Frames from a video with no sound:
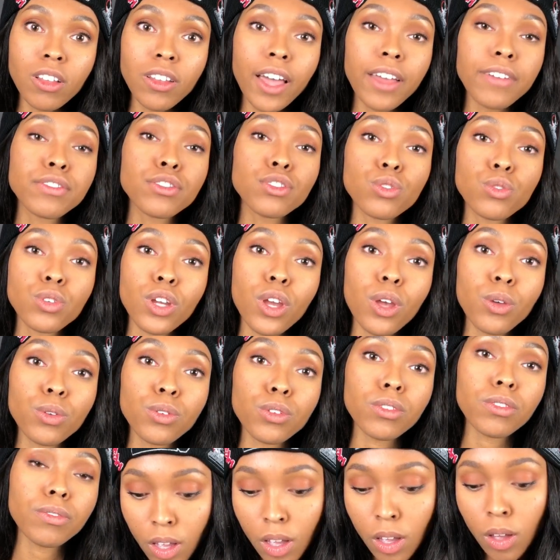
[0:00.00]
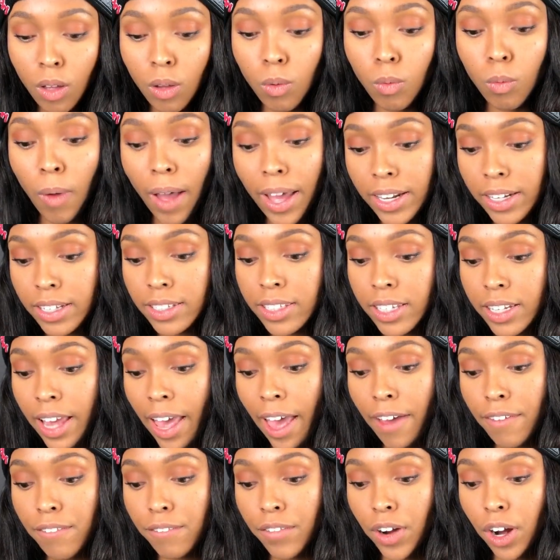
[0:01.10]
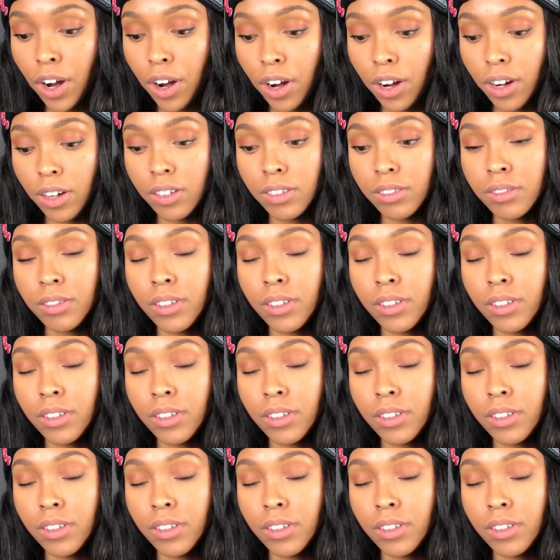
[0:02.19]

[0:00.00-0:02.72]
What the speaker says: Life Studios. Why does it have fur?